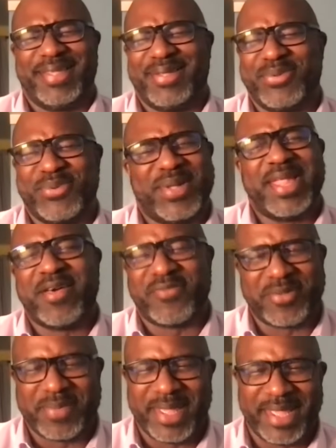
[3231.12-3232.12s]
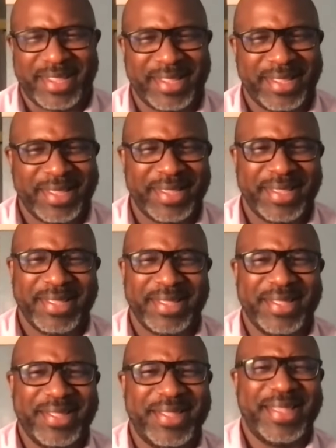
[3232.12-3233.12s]
Whatever, man.
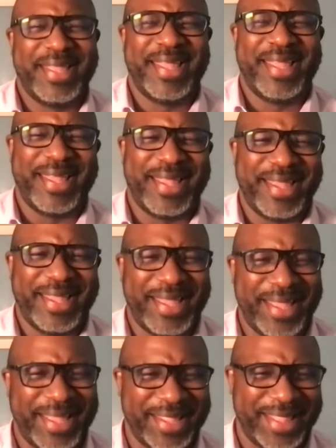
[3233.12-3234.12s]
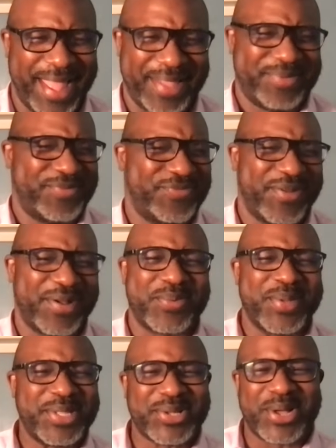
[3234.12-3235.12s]
Fuck are
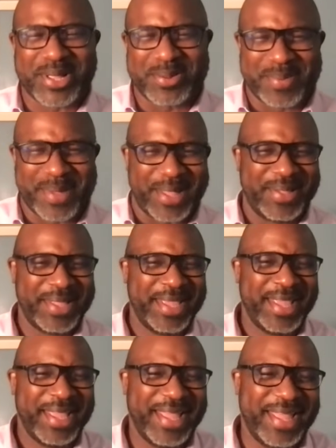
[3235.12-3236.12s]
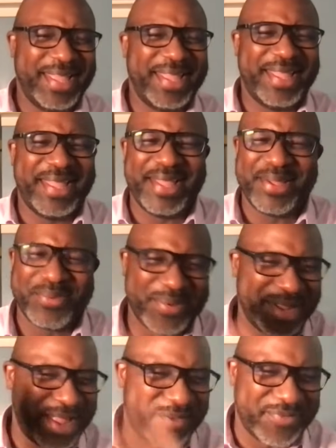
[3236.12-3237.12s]
we talking about?
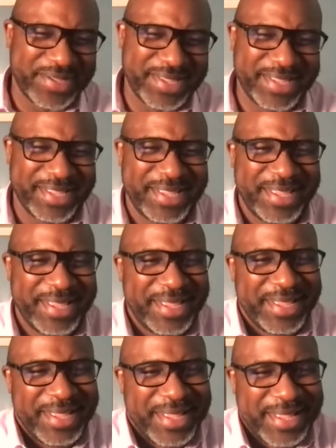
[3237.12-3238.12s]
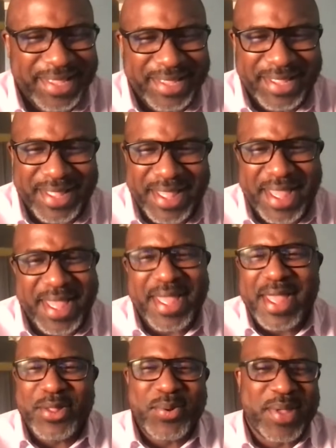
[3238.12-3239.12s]
Whatever. I ain't
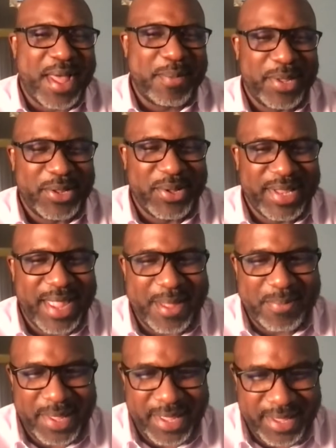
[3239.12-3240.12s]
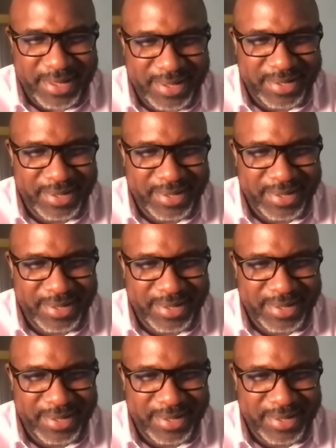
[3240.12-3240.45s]
got no comment on that, man.